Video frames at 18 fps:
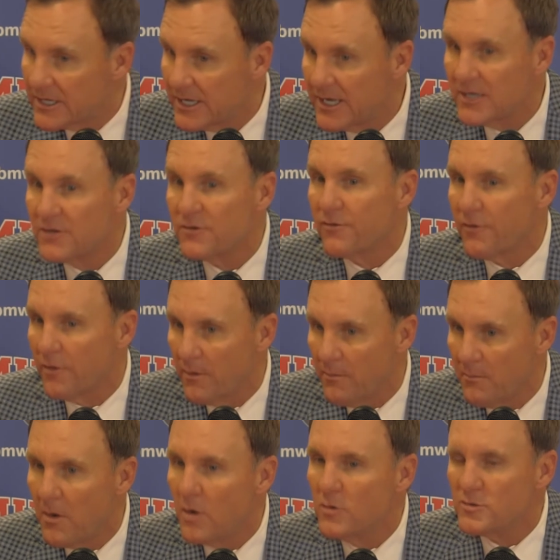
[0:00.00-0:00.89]
kicks for the
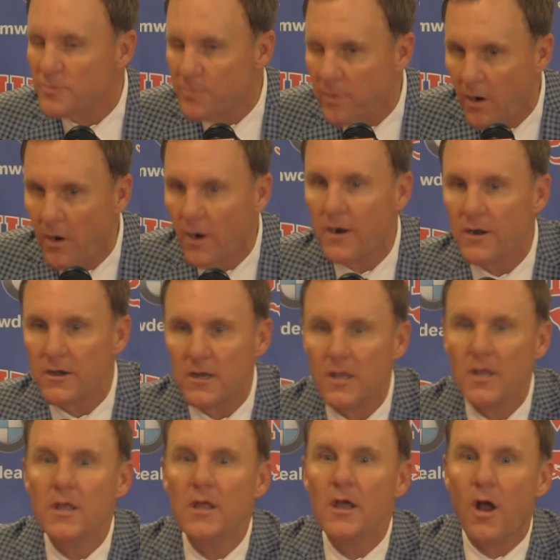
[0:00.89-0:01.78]
most part
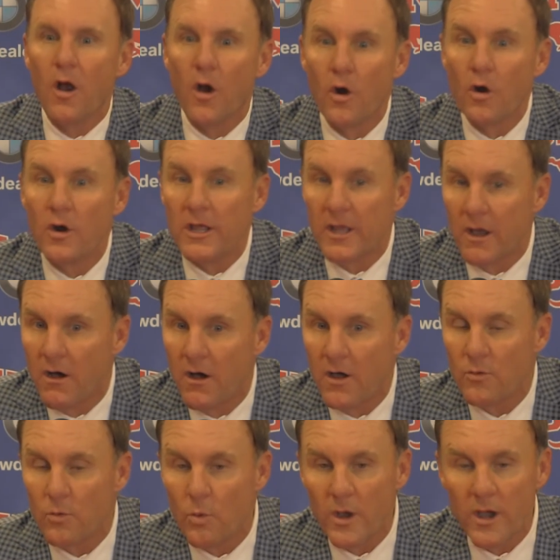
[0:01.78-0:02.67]
early
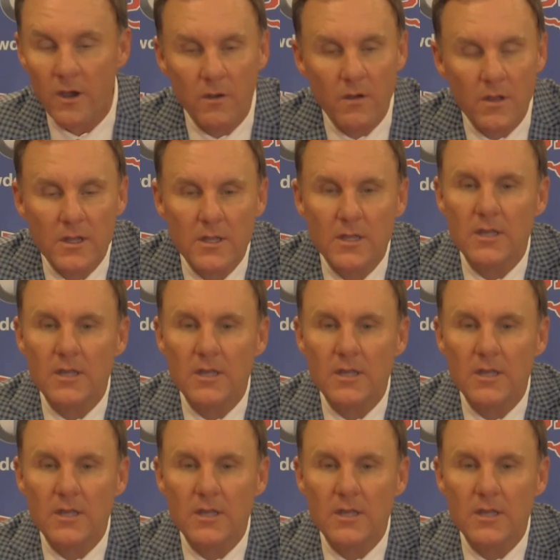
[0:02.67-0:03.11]
on well.